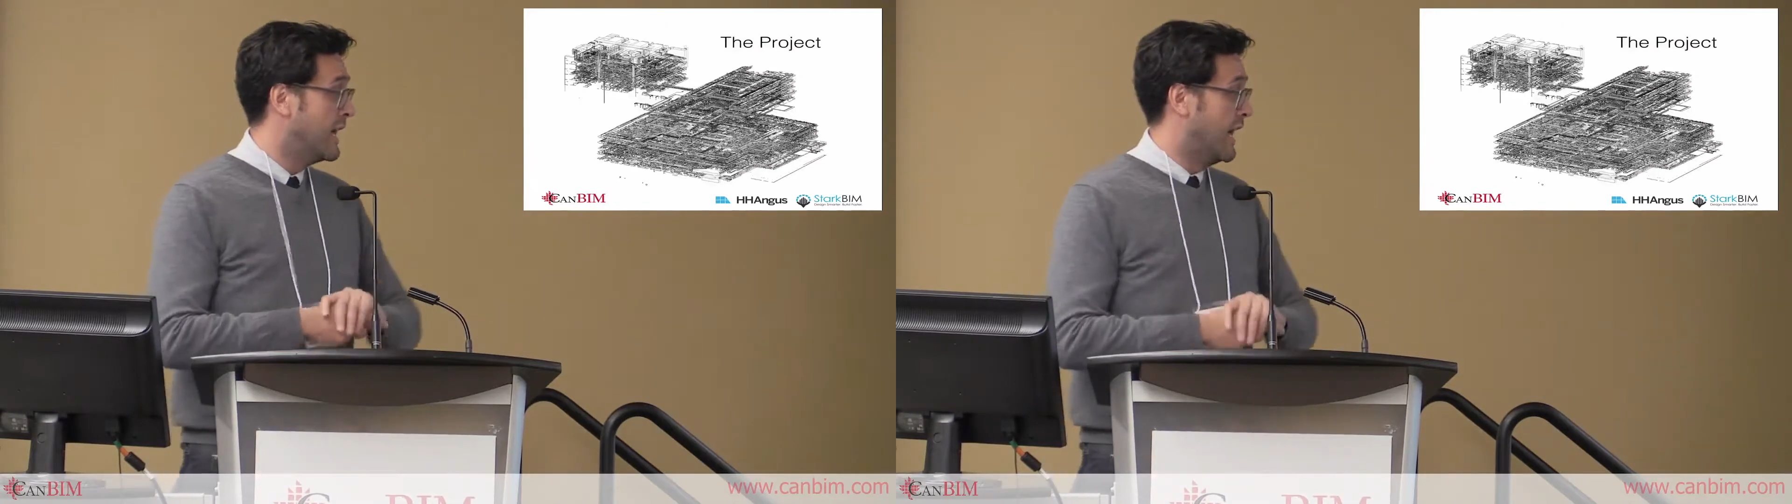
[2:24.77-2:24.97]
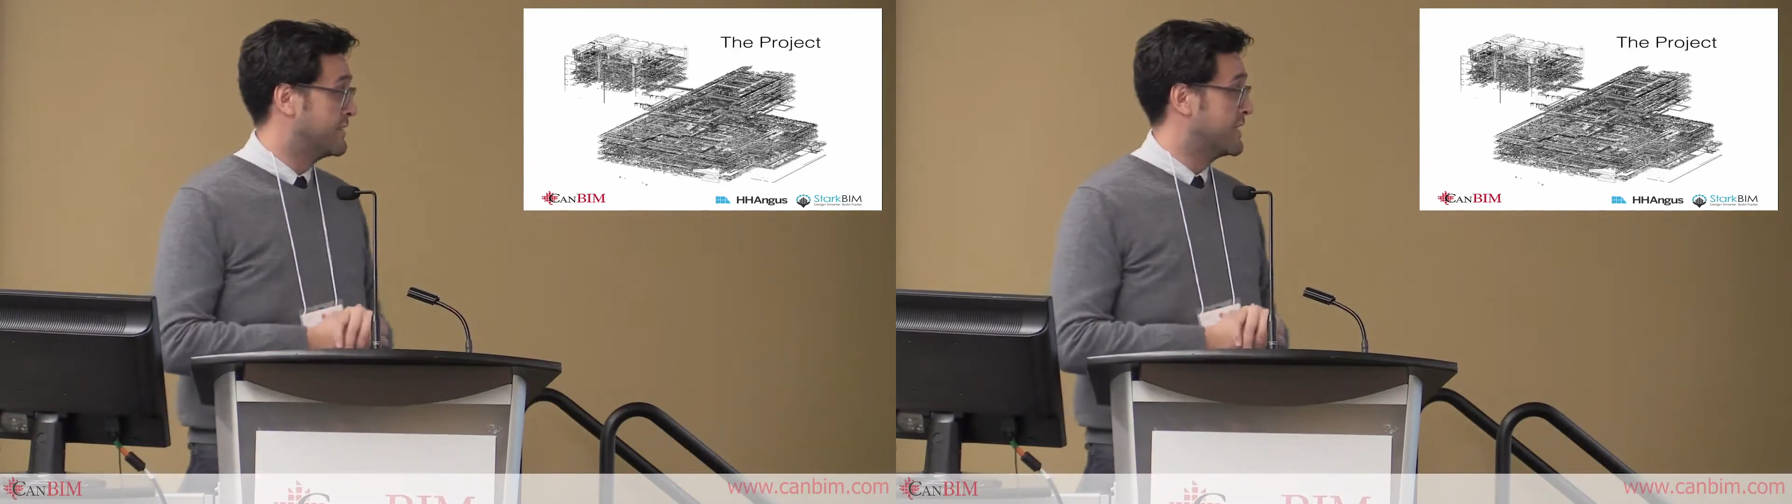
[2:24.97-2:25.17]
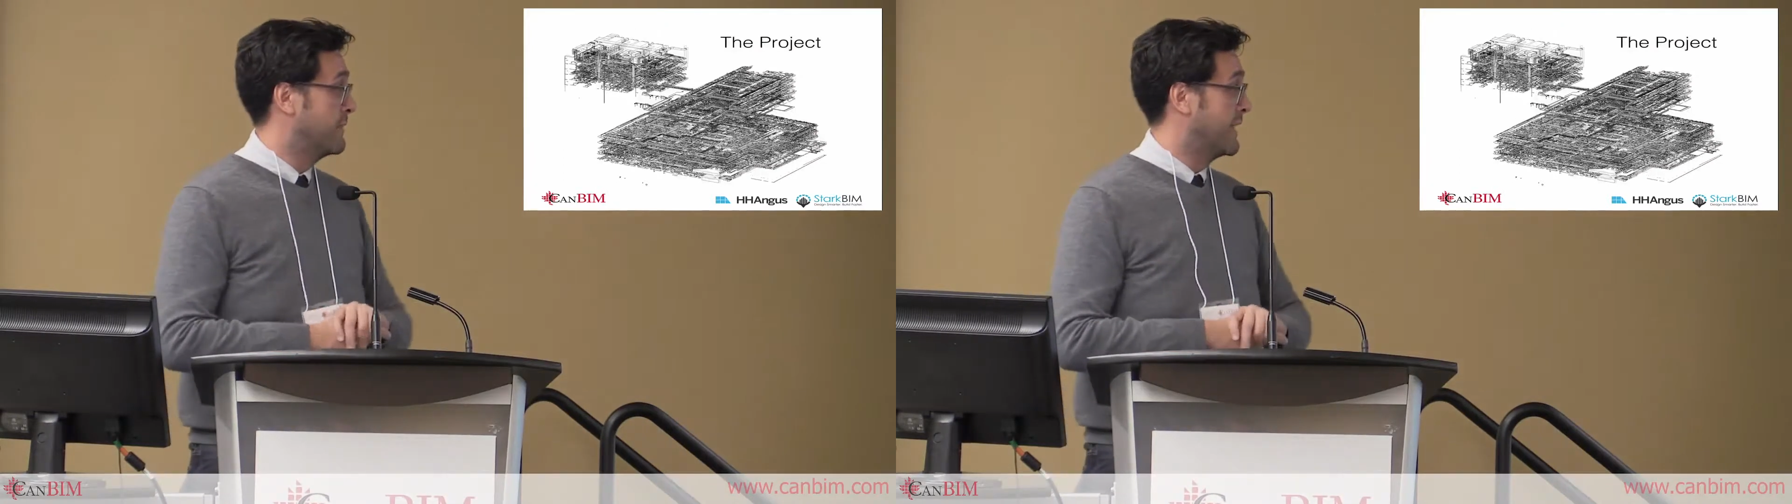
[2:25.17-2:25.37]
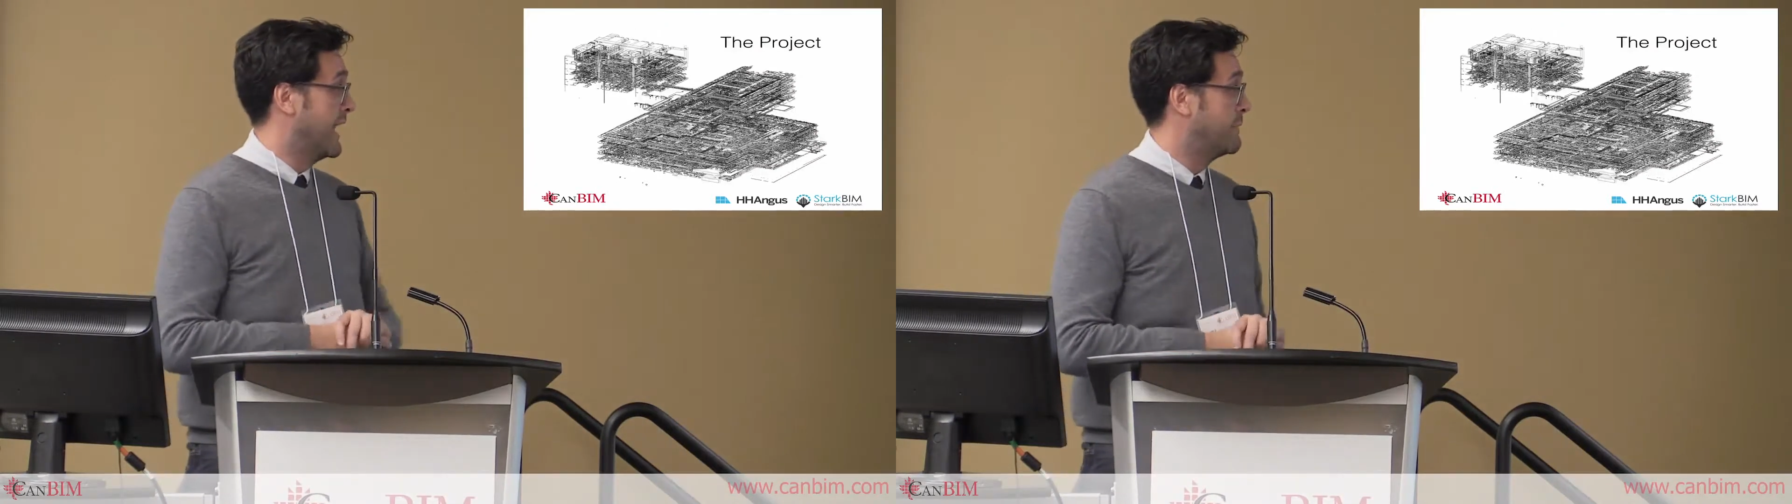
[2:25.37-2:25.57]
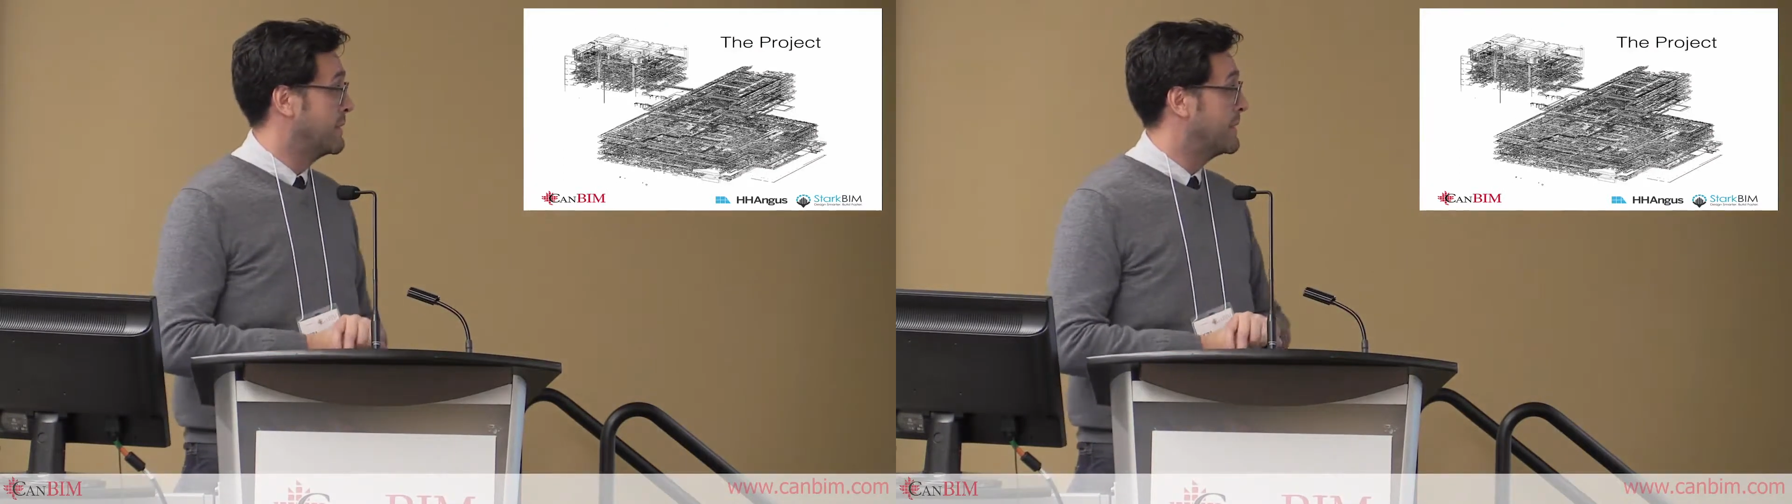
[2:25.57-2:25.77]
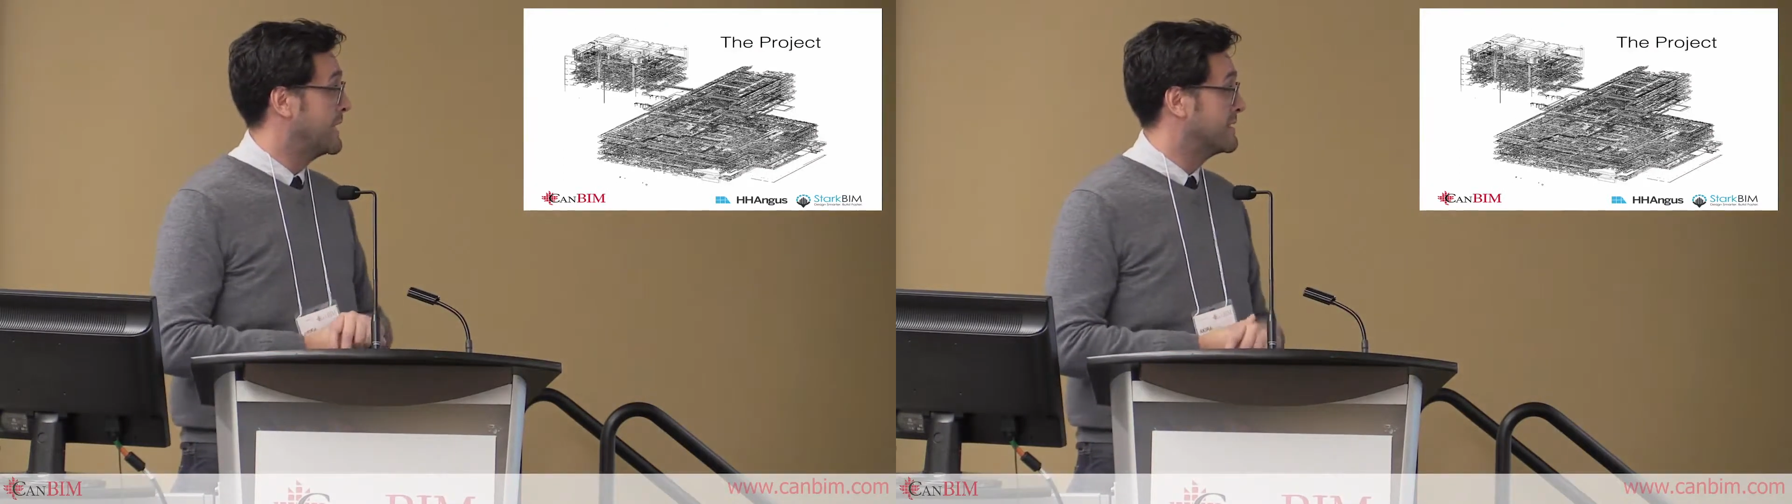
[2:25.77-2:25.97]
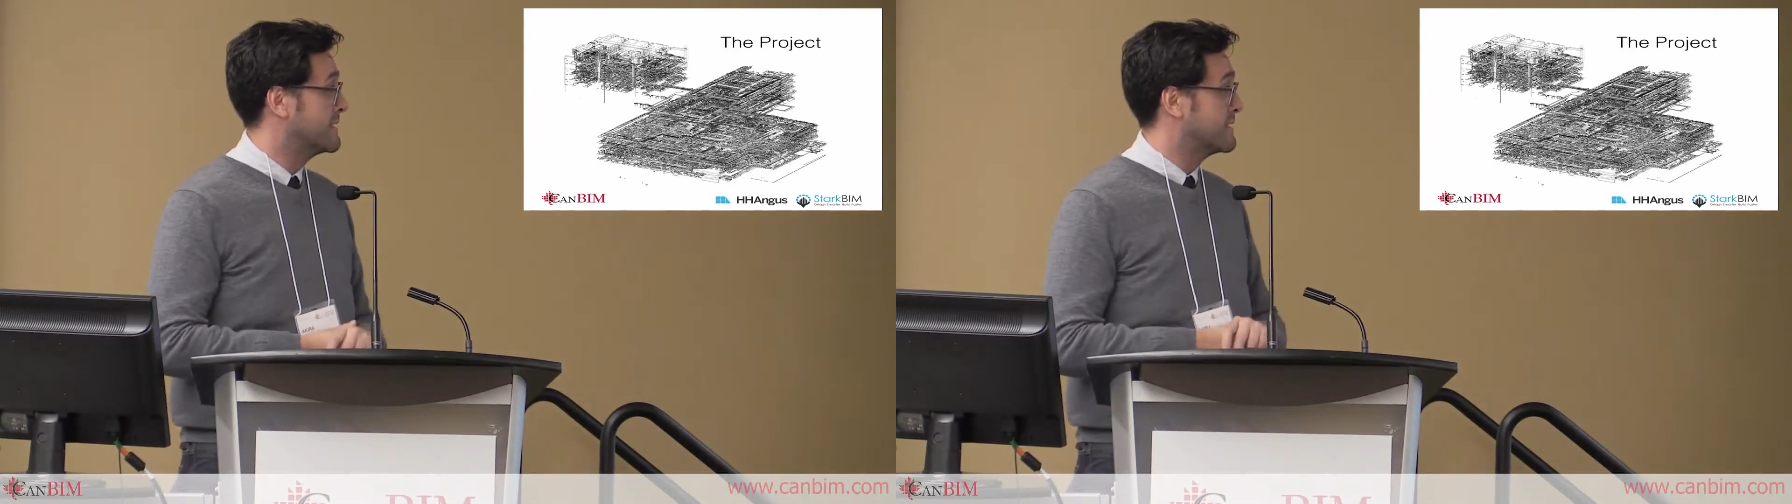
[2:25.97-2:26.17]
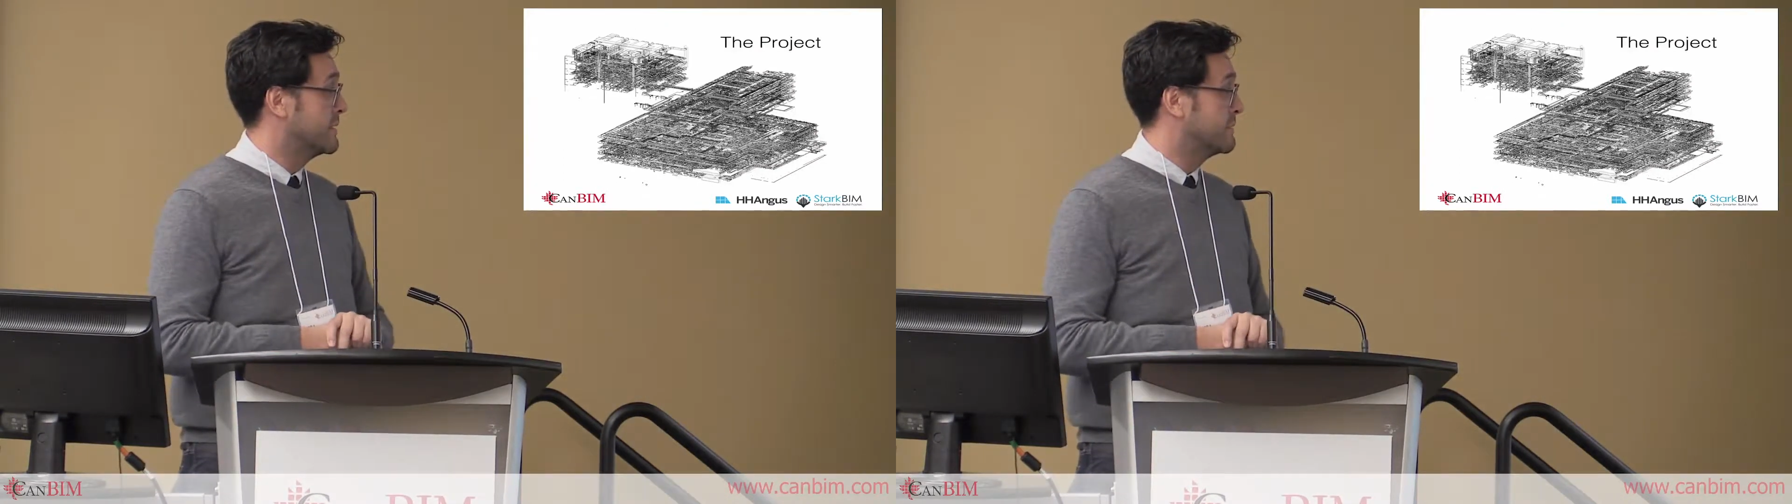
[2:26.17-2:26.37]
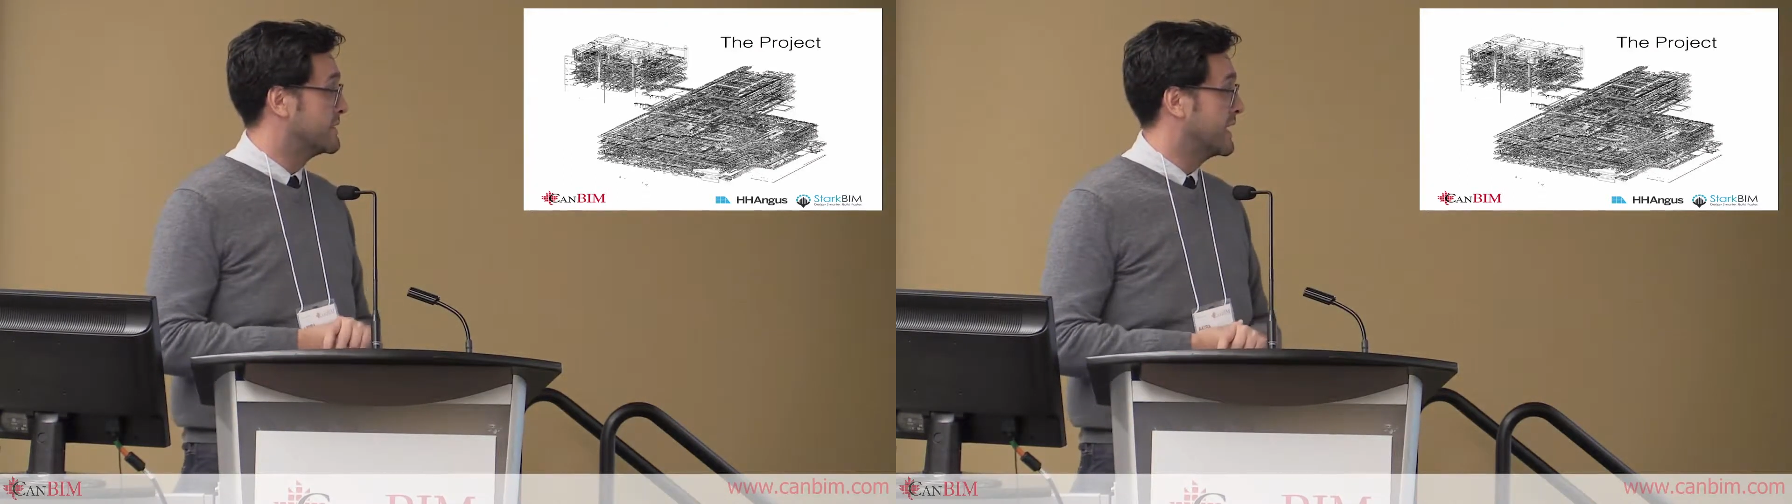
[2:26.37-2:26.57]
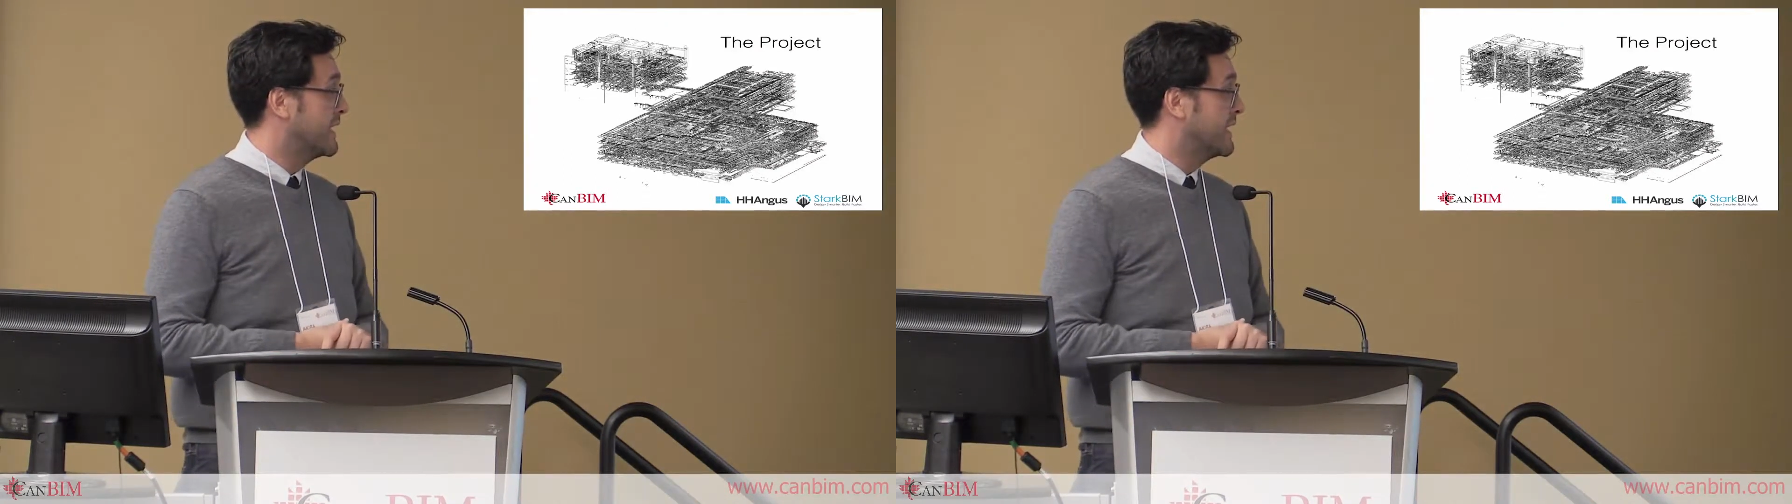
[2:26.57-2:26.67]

of some of the MEP systems